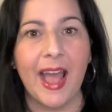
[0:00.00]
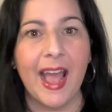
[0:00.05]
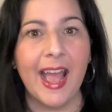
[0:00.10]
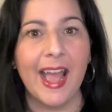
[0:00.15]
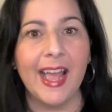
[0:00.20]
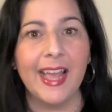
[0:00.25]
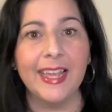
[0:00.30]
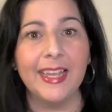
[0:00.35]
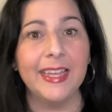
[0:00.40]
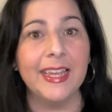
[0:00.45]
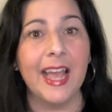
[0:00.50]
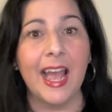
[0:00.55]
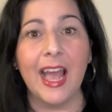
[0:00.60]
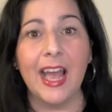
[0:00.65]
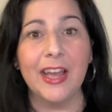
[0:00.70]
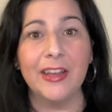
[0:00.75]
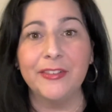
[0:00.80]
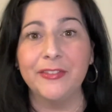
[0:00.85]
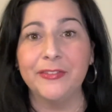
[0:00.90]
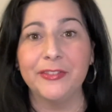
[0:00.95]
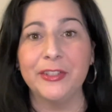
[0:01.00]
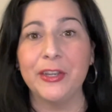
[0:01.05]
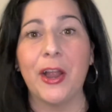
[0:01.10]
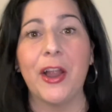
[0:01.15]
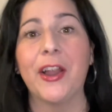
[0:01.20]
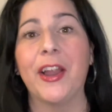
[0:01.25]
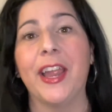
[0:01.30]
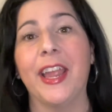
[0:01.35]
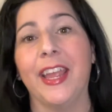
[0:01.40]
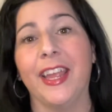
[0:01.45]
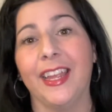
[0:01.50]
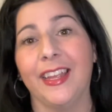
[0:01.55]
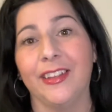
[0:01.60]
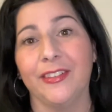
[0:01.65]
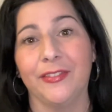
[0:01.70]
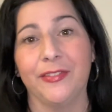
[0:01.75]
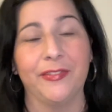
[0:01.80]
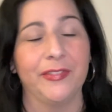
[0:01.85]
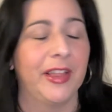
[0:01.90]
I have an RA